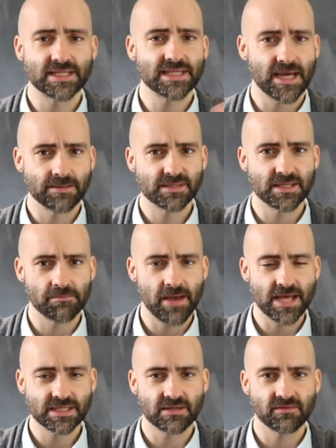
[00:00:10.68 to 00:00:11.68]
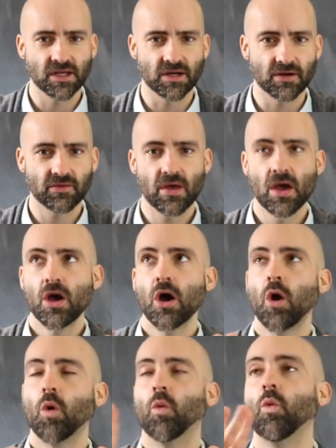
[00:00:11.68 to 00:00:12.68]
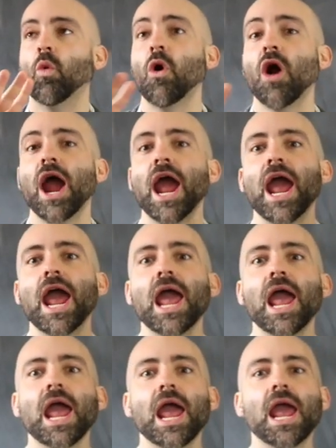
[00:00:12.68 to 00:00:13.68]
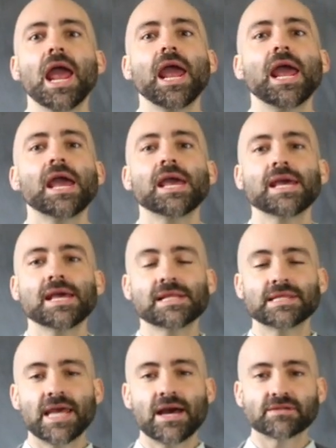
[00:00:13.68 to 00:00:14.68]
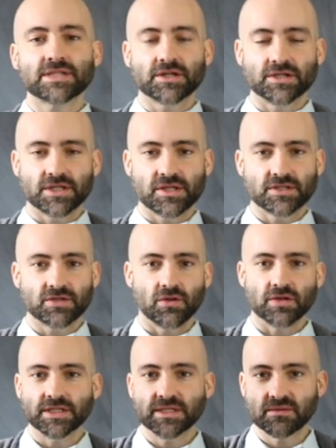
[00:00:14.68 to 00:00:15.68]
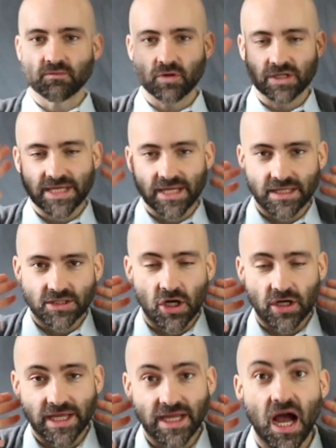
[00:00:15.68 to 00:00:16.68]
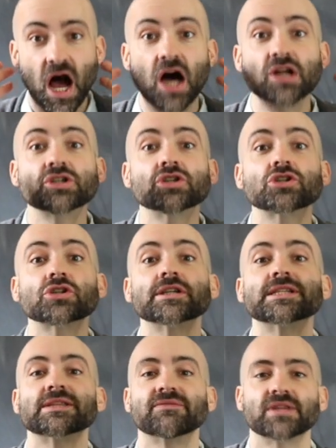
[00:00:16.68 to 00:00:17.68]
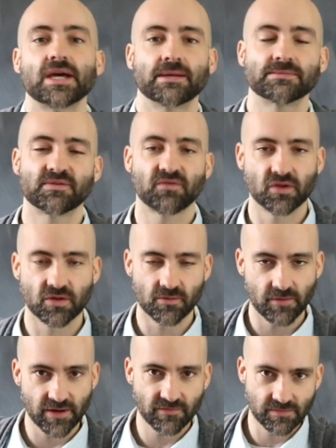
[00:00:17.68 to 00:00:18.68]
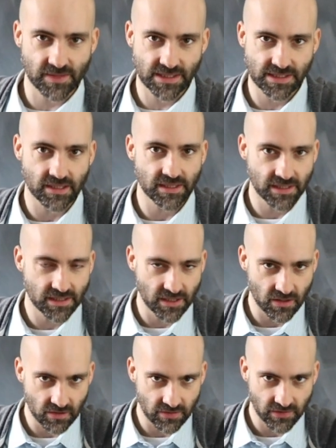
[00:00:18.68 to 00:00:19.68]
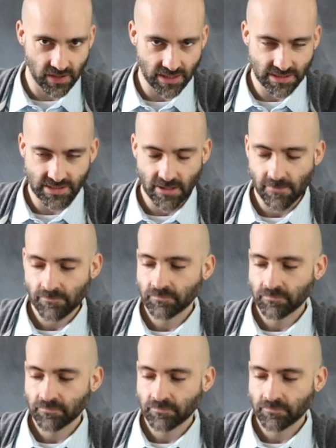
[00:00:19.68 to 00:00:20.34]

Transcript: times the mass of the Earth, way in the outskirts of the solar system. We're talking hundreds of times further away from the sun than the Earth is.